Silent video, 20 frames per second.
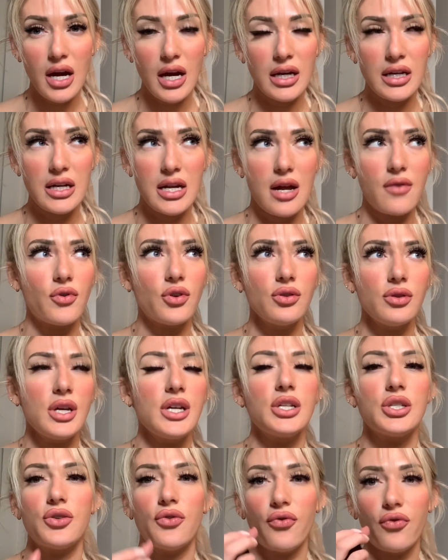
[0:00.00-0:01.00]
I never
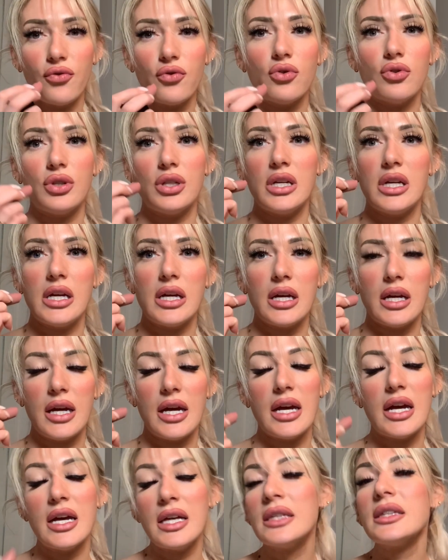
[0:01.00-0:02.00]
like to fully,
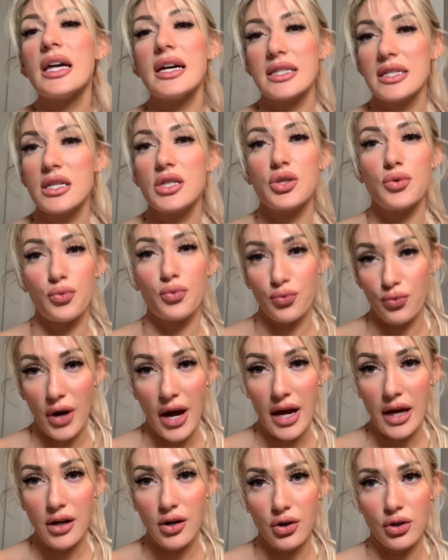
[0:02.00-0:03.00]
unless it's a
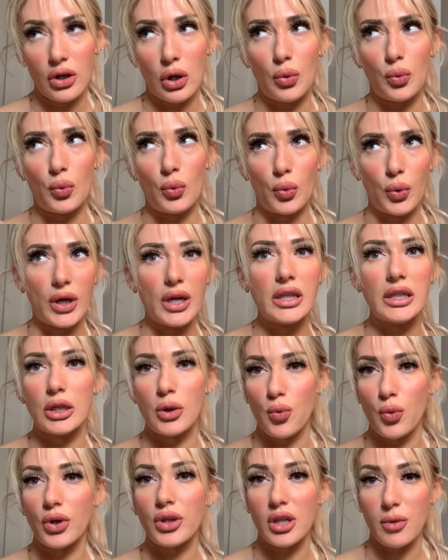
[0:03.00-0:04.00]
red or a really,
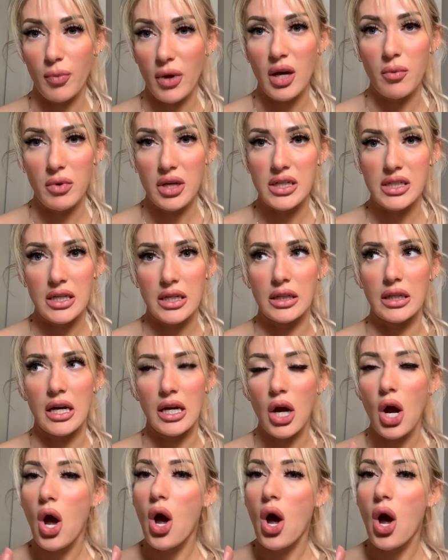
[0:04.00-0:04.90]
really pigmented, like